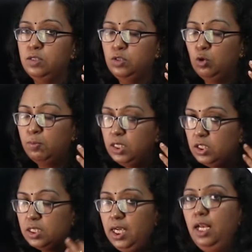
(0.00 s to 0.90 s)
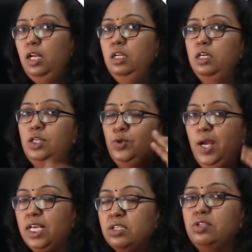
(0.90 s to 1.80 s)
so much skill to
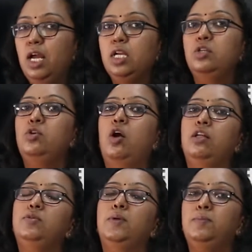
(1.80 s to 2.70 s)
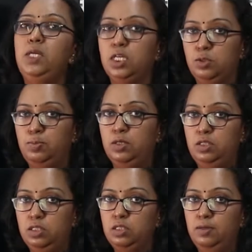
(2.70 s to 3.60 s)
extract knowledge from the
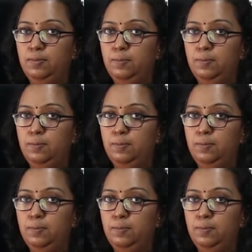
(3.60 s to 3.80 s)
experts.